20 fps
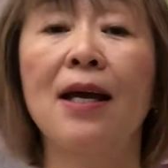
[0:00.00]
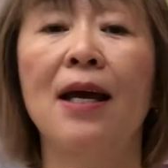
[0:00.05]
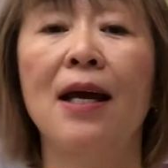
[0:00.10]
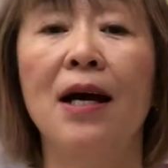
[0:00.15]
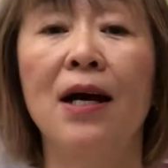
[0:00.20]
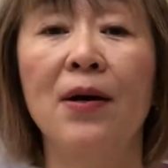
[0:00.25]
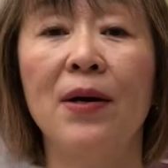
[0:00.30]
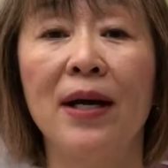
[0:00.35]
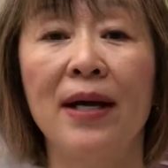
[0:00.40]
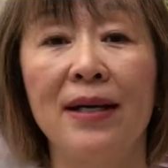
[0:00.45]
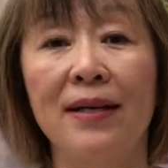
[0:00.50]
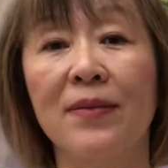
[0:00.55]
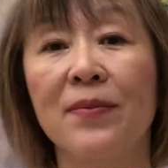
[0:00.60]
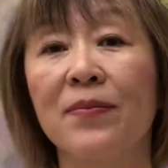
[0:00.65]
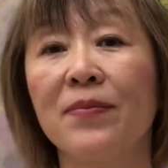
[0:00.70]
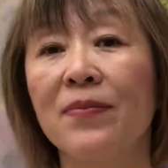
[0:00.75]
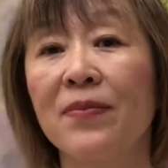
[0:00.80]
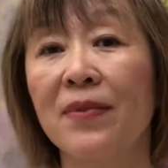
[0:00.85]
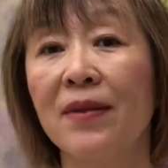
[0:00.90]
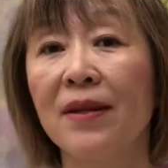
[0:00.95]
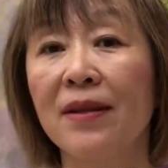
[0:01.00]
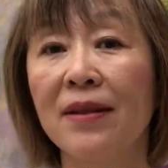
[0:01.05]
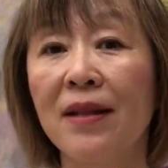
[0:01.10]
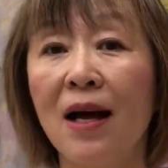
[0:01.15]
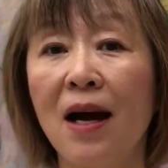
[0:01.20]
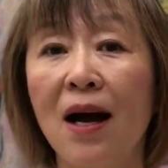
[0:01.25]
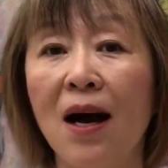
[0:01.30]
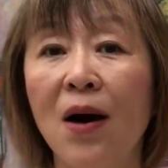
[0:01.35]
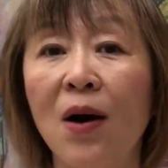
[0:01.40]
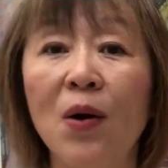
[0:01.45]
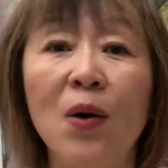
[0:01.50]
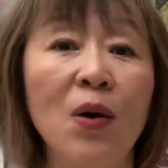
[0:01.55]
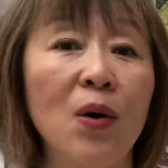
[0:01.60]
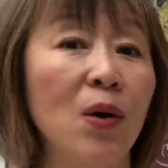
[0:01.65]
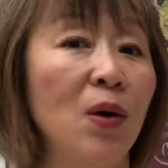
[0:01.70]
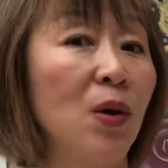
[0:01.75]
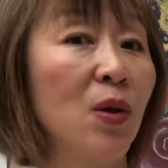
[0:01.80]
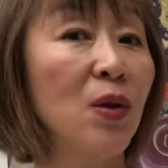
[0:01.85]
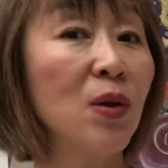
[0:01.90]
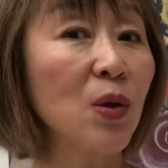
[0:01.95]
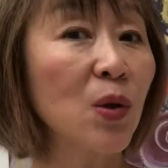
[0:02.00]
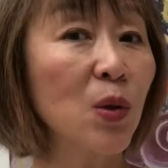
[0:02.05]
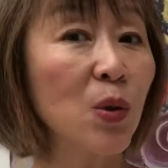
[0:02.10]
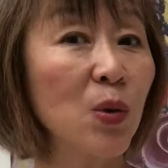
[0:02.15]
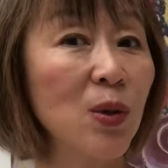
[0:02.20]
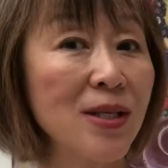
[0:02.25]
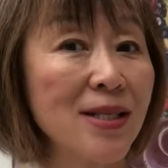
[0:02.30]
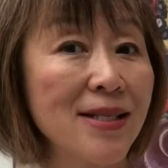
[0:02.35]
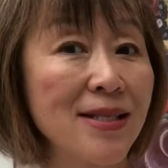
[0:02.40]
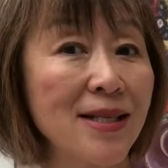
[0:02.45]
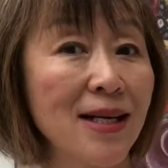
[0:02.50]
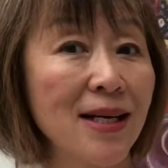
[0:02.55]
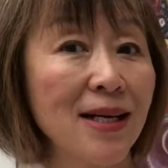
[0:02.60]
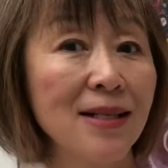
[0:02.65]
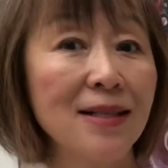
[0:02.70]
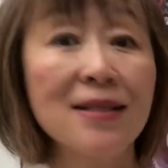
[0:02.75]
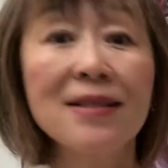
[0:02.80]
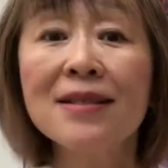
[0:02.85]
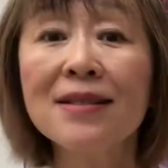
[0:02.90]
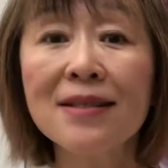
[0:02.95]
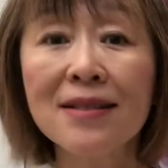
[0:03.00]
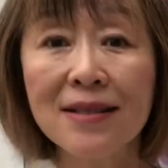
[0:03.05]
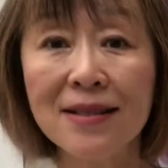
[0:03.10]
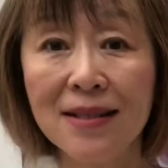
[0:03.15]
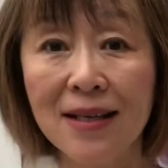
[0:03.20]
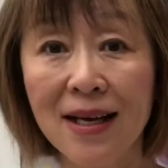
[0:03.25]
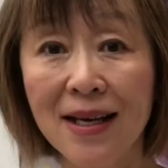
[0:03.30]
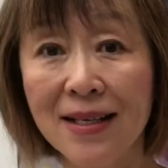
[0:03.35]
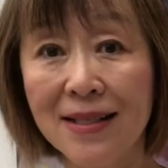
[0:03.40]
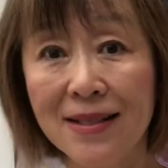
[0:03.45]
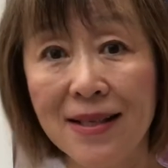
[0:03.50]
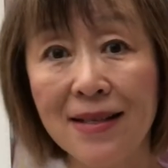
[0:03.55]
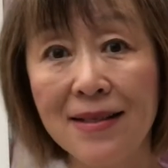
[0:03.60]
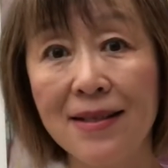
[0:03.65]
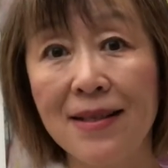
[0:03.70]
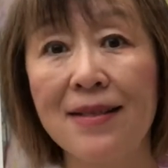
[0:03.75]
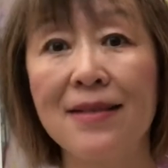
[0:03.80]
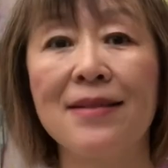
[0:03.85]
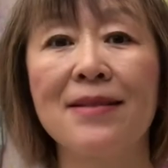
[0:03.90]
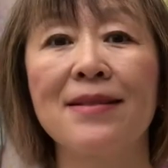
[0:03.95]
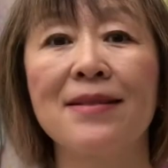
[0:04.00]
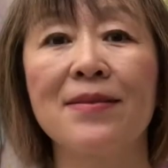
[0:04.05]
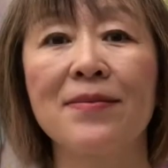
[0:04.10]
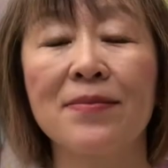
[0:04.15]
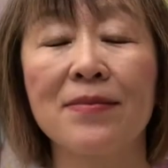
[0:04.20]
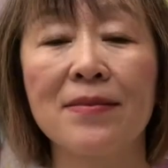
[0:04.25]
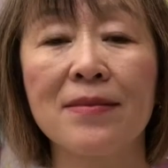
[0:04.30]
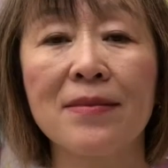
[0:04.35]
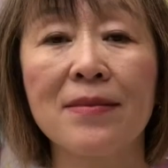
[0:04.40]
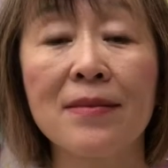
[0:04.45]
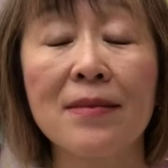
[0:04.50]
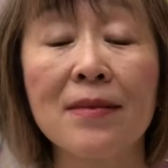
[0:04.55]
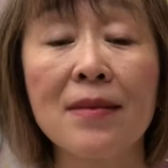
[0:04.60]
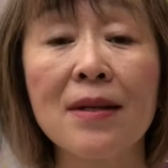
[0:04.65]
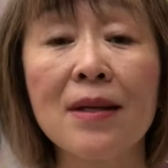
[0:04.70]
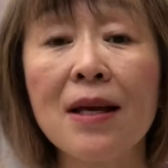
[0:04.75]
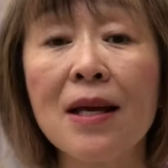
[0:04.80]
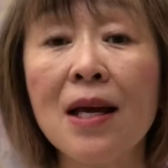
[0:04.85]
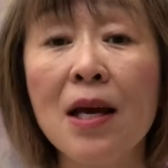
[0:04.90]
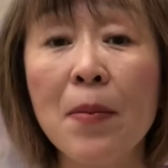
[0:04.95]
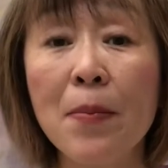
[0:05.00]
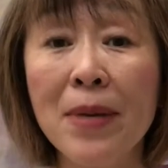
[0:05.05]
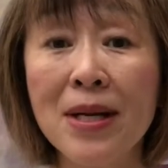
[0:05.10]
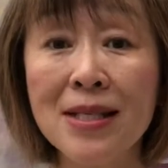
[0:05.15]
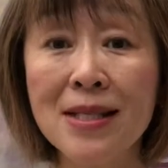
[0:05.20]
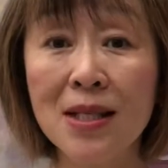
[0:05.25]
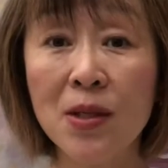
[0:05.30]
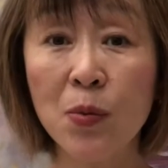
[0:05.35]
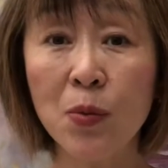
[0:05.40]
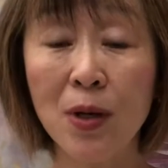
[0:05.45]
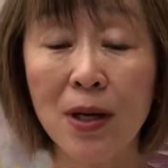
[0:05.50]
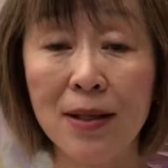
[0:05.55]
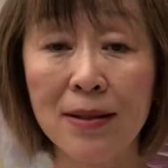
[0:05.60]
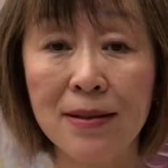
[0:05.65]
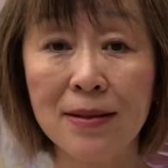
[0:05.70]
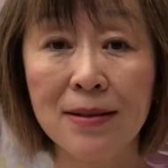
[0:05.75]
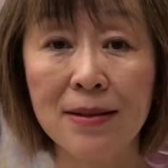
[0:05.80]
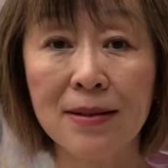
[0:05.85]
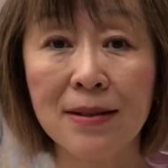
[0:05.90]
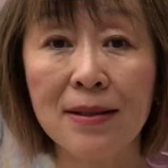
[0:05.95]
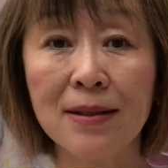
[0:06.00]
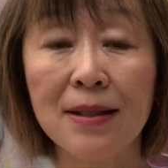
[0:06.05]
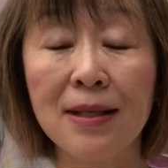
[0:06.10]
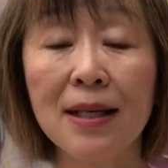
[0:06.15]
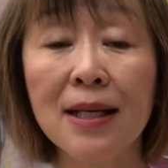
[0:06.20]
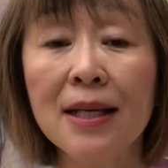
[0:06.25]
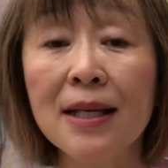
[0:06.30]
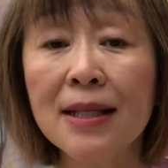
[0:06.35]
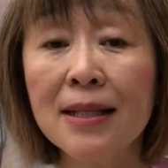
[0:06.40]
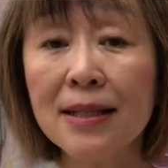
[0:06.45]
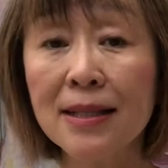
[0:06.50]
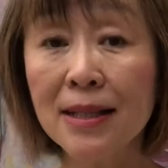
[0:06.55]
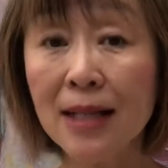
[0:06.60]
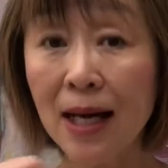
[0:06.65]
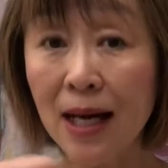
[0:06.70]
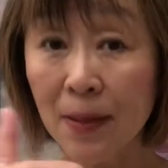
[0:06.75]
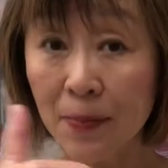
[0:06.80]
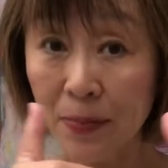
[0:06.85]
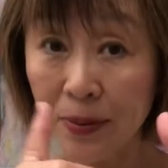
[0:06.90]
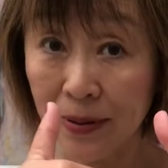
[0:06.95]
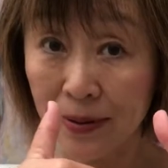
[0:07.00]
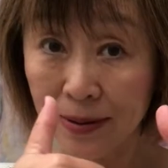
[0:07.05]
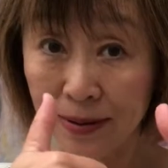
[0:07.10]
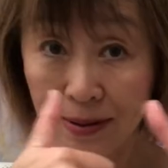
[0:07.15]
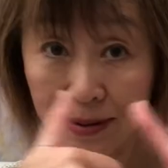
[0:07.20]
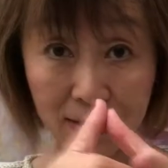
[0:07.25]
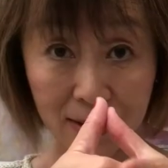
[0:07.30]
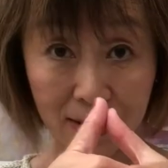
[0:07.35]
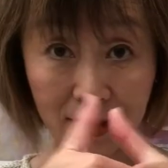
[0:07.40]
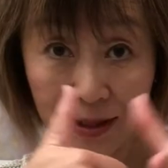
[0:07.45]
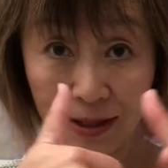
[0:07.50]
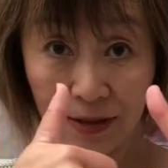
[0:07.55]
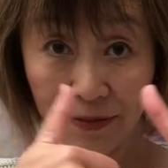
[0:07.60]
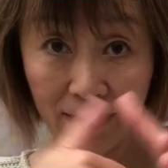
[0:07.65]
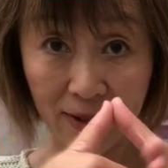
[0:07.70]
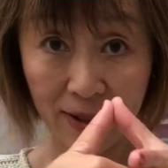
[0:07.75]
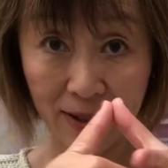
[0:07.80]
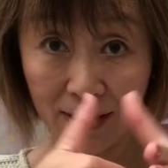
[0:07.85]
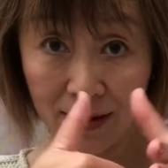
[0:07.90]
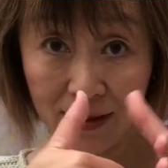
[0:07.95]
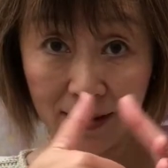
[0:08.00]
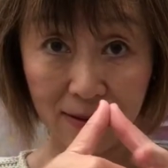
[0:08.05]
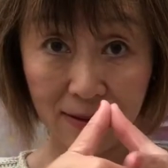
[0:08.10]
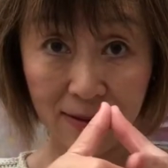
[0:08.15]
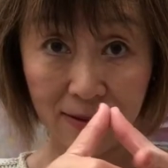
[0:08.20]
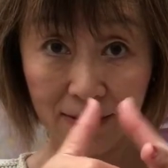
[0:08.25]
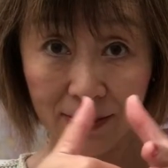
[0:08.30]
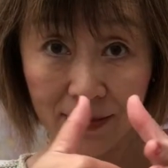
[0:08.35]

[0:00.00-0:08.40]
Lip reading: Okay, now we start the exercise. Method 1. Tap the fingers.